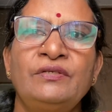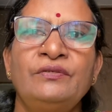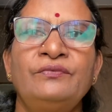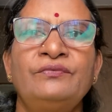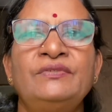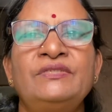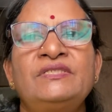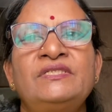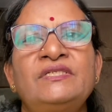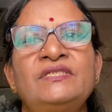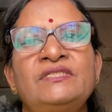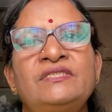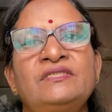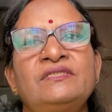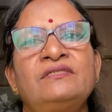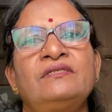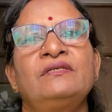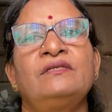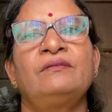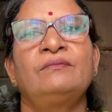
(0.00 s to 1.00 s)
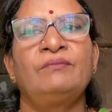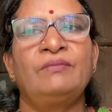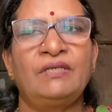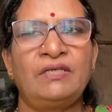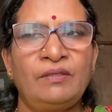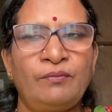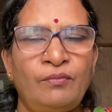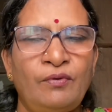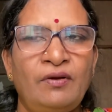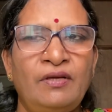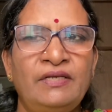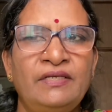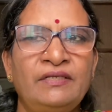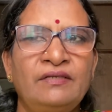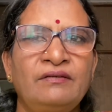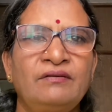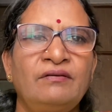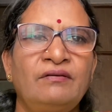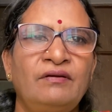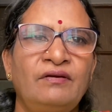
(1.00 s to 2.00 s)
which is metabolite
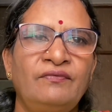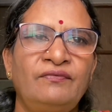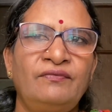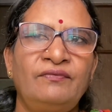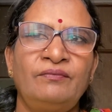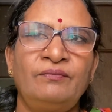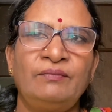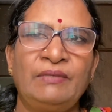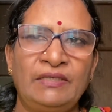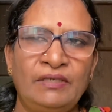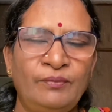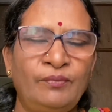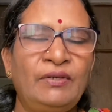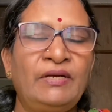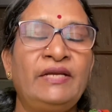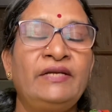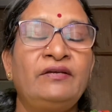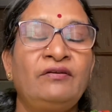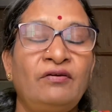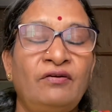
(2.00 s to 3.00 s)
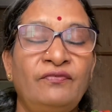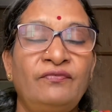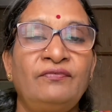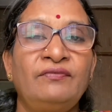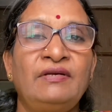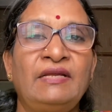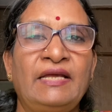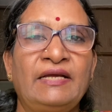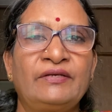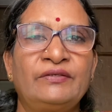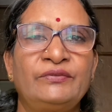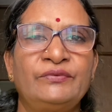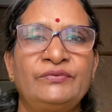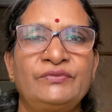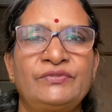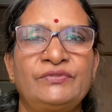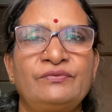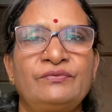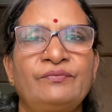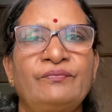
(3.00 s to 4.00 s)
of
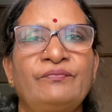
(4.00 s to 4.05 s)
lactose.